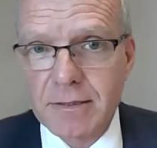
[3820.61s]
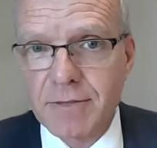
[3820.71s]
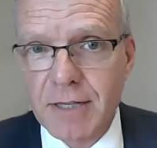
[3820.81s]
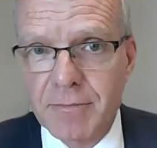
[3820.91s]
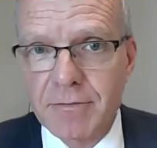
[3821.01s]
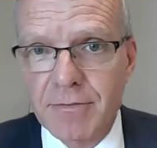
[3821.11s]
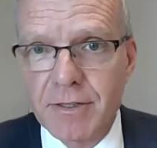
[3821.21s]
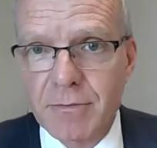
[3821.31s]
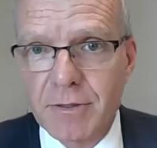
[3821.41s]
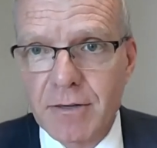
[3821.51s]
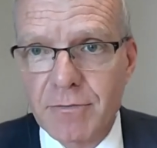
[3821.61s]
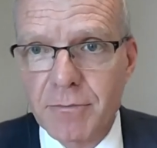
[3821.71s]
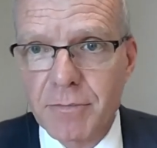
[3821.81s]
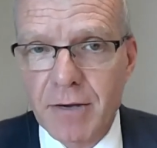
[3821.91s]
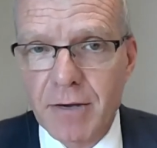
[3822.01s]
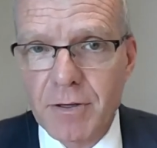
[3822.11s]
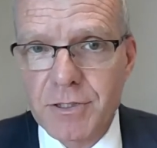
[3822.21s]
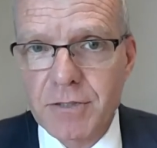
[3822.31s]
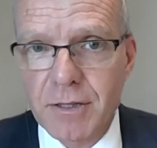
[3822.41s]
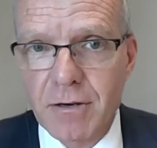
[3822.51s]
of government revenue will come from
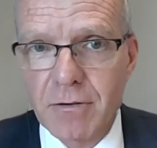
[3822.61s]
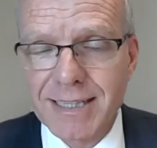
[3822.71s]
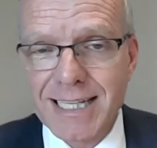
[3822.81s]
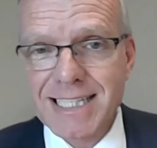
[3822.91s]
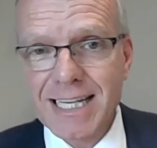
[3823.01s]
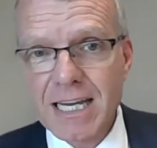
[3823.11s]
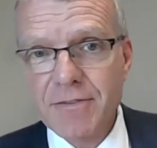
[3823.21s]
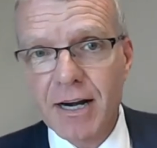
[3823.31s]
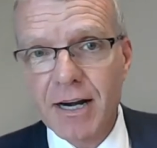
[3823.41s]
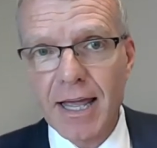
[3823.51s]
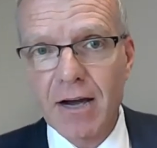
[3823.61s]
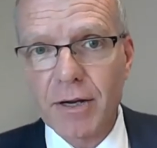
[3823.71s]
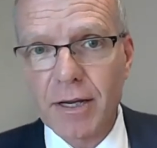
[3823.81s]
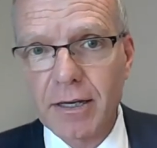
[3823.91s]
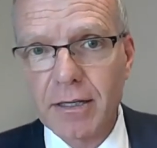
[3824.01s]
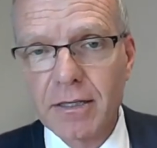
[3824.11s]
PAYG withholding. That's even allowing